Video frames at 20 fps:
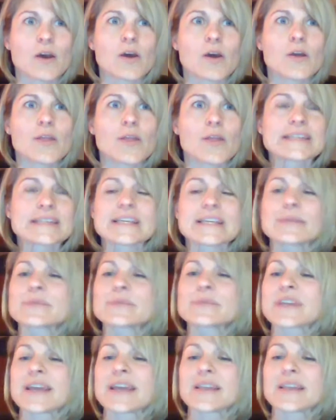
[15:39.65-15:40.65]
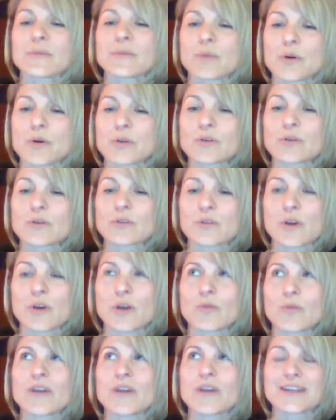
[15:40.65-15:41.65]
it seems like we
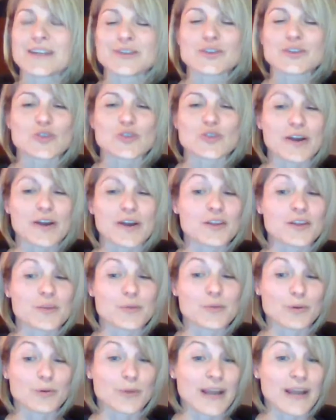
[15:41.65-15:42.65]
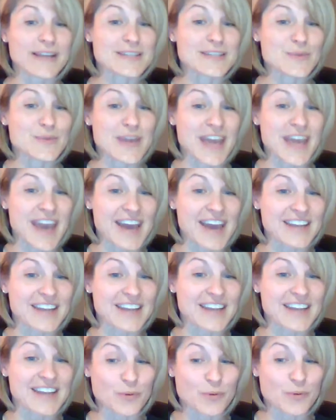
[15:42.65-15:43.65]
get stronger the more rest we add in our
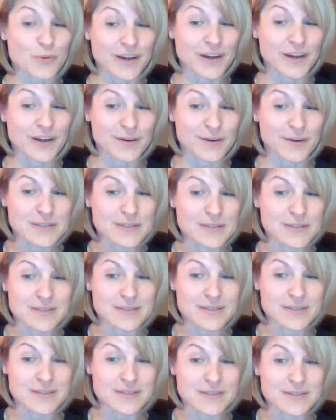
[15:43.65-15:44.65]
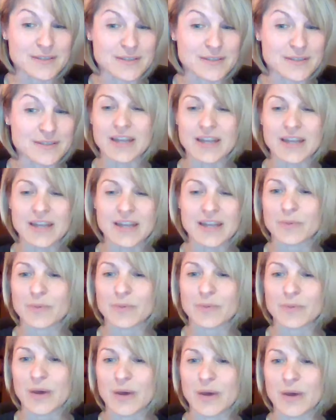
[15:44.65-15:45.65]
workouts. So a
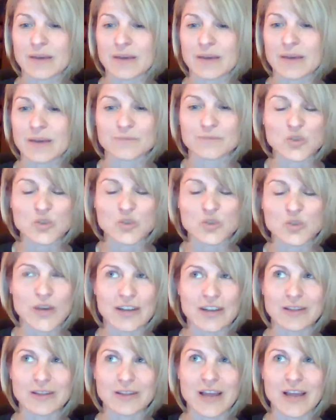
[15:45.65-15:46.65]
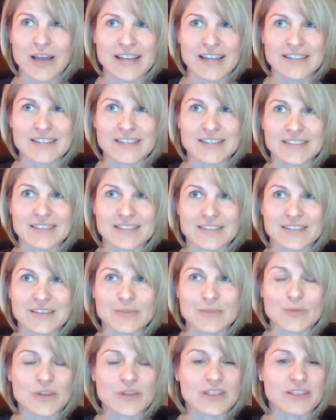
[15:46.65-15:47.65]
lot of people train a
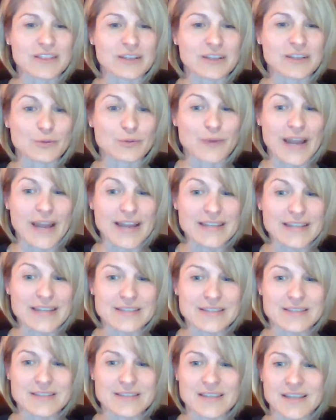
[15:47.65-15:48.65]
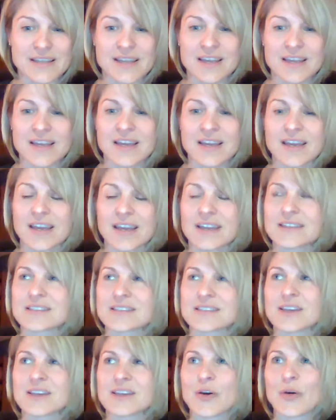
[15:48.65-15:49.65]
lot, and
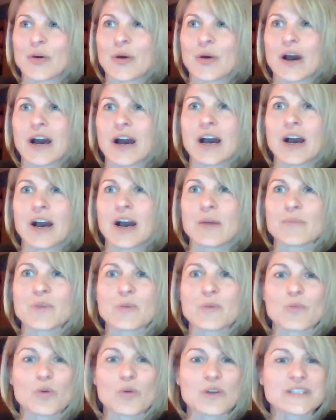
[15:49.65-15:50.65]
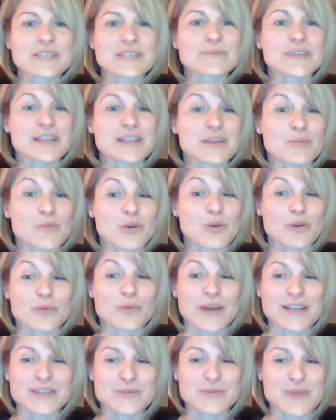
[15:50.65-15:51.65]
so it seems like the more rest
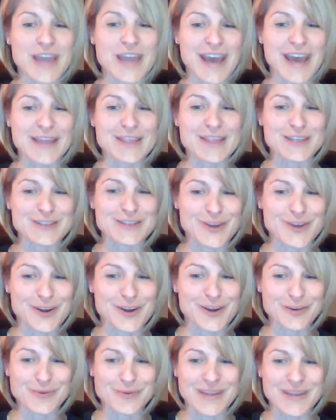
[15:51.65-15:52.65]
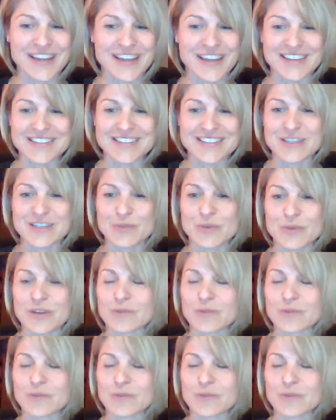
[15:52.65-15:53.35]
we add, the stronger we get. So we